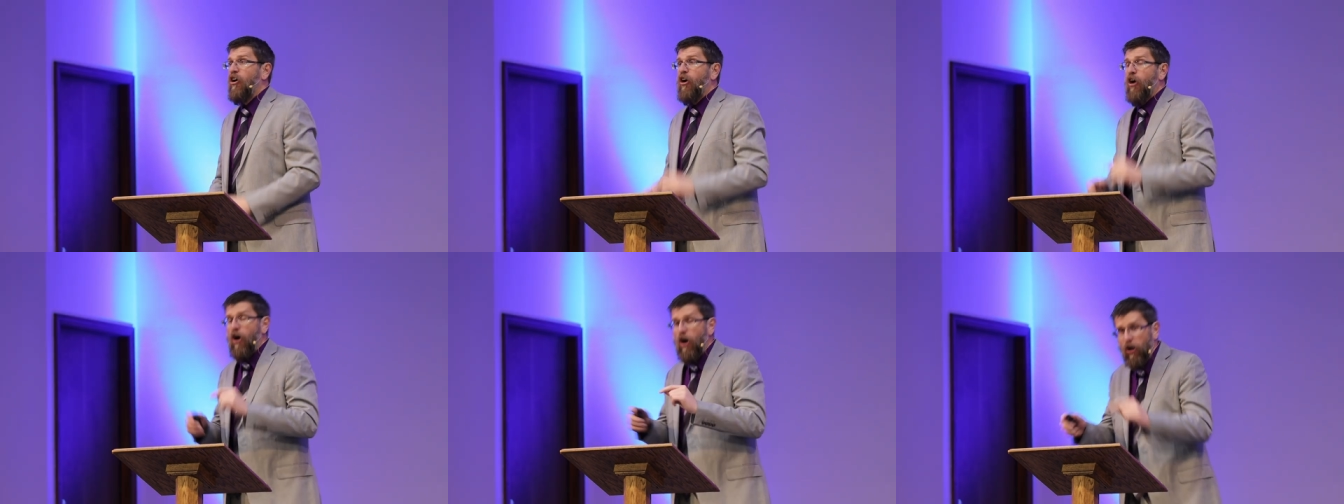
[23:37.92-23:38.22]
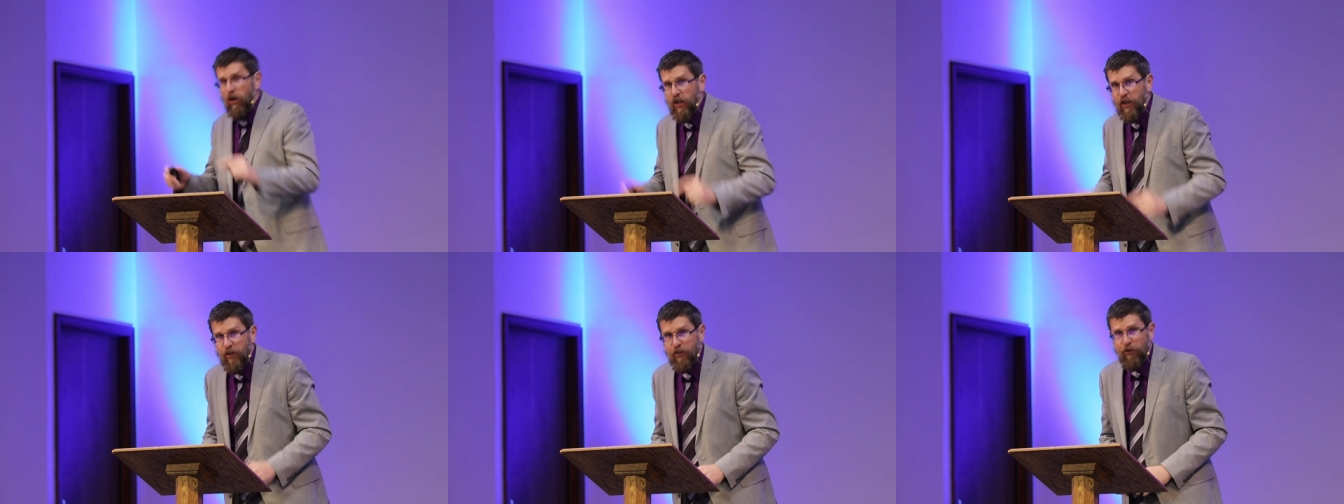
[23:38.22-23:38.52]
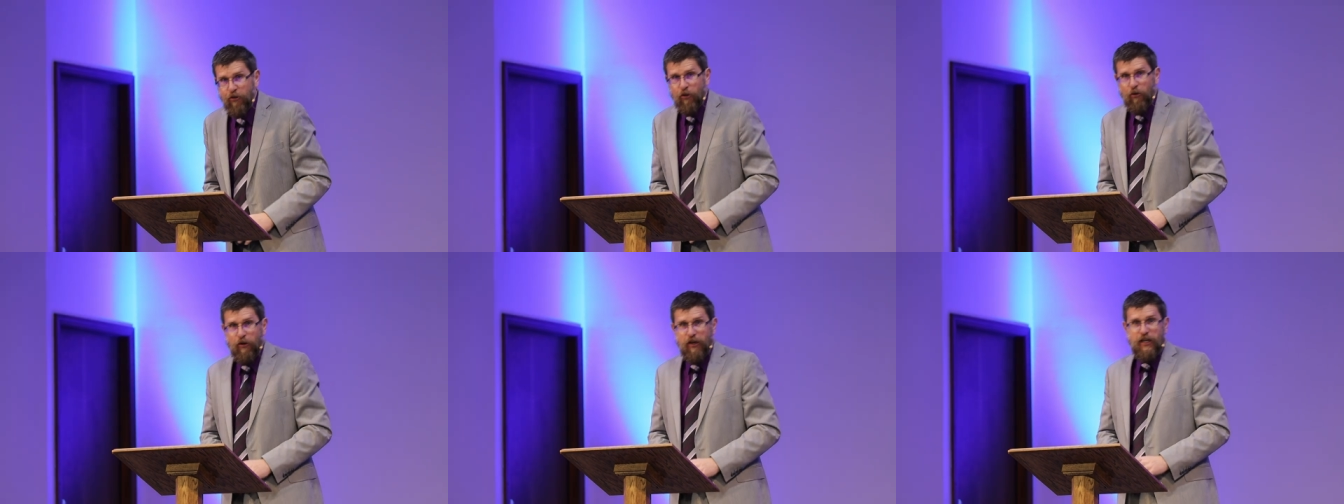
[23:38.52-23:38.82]
All
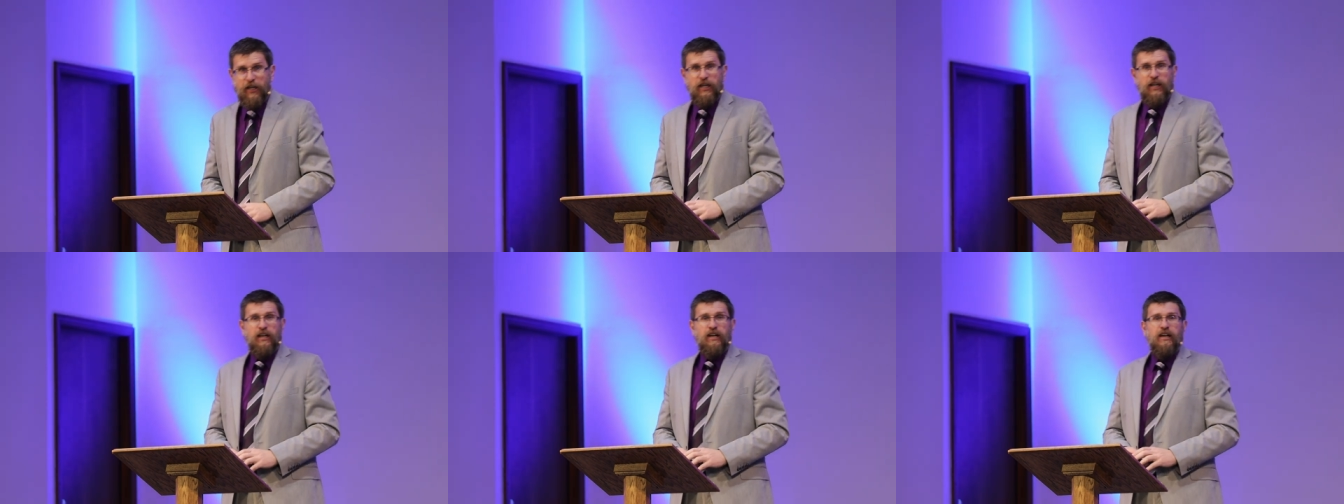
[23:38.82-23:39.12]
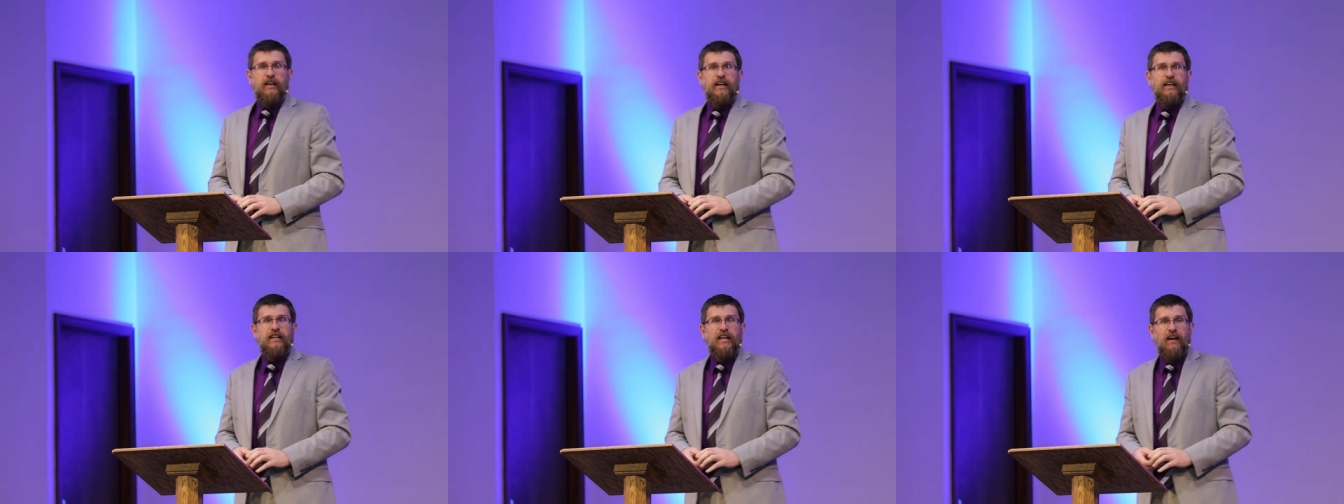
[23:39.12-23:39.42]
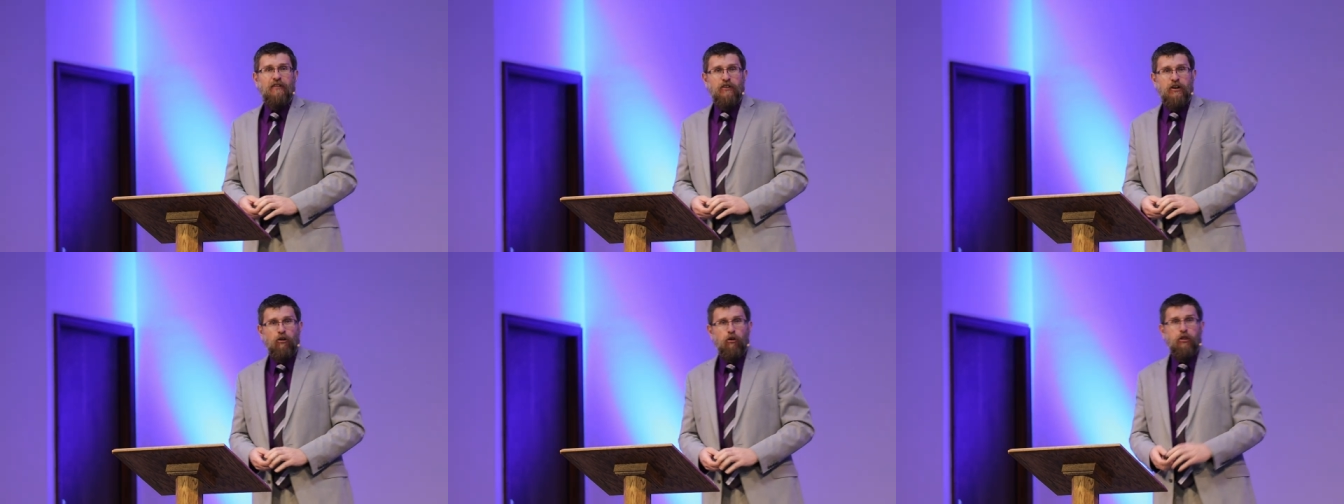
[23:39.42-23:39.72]
authority in
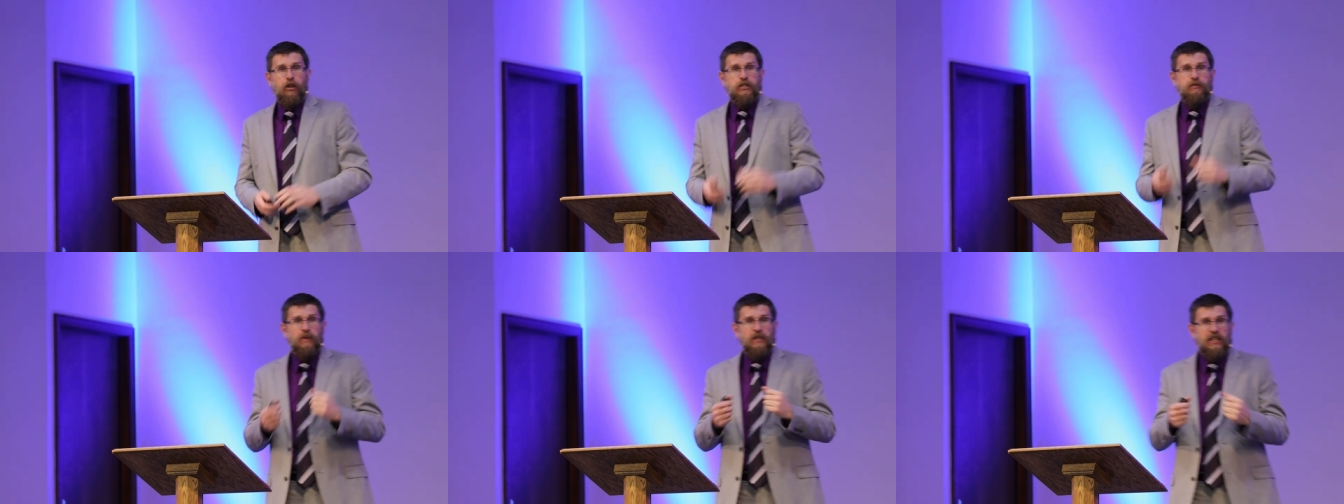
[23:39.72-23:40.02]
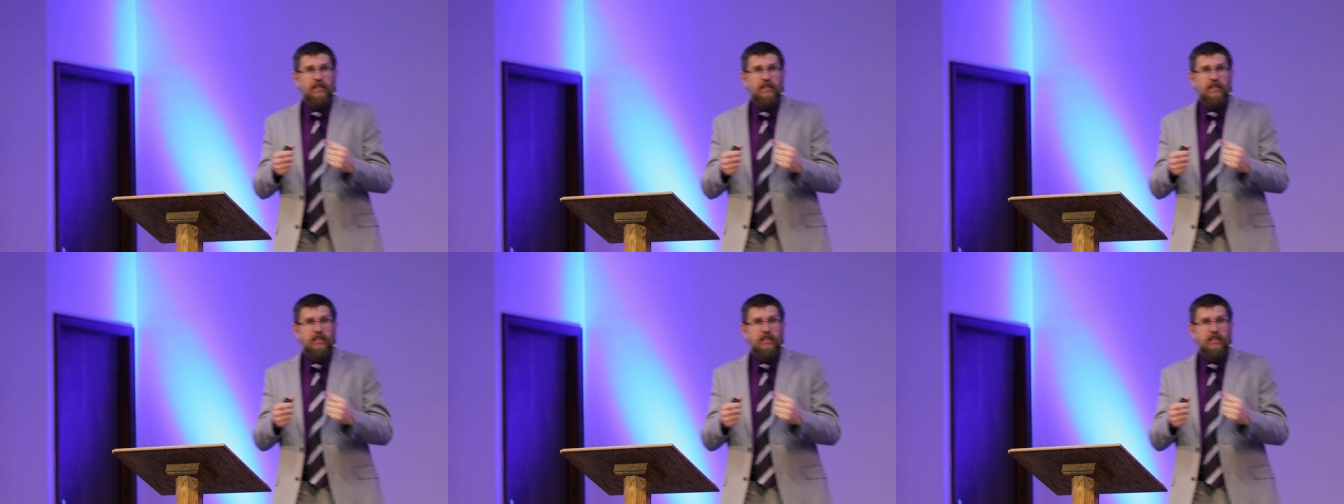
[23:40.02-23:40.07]
heaven and earth has